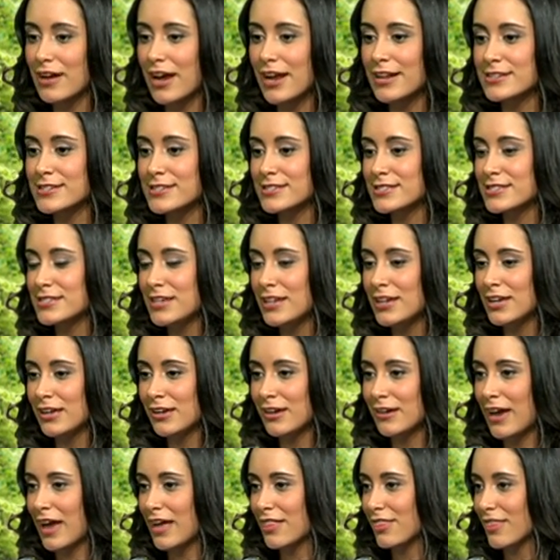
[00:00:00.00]
and
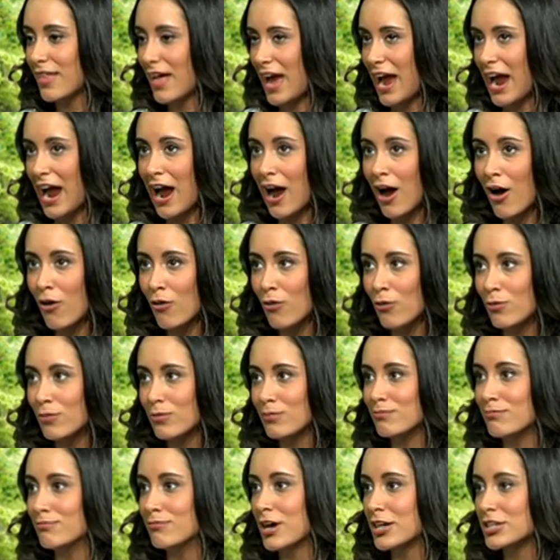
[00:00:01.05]
seeing how
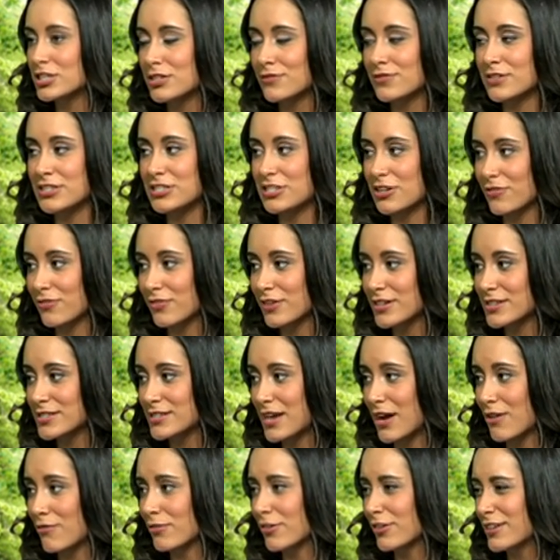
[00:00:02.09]
much of a difference
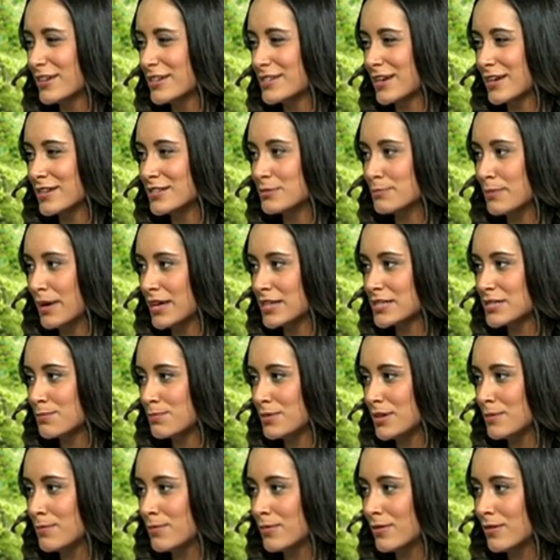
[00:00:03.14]
that really does make to
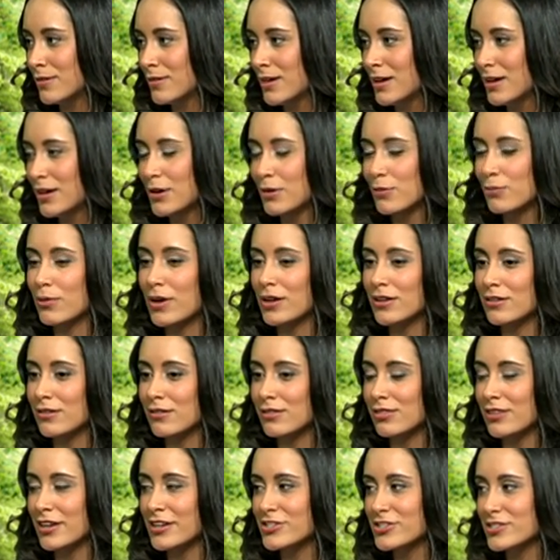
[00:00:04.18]
people when
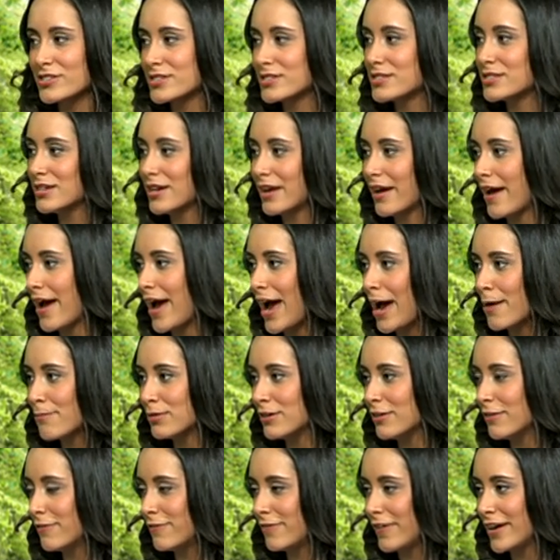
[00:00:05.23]
they just see a
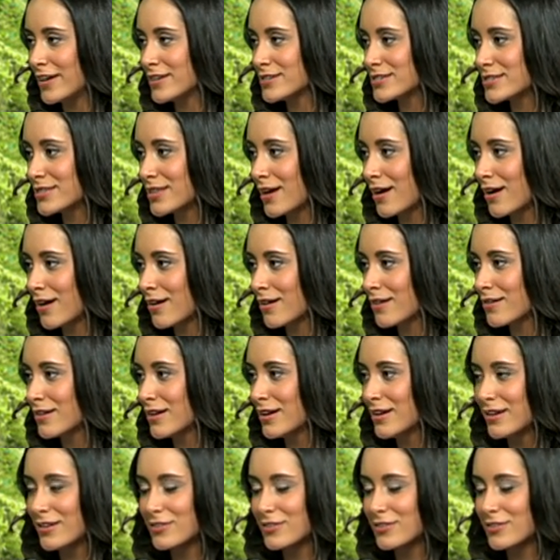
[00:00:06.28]
happy face there,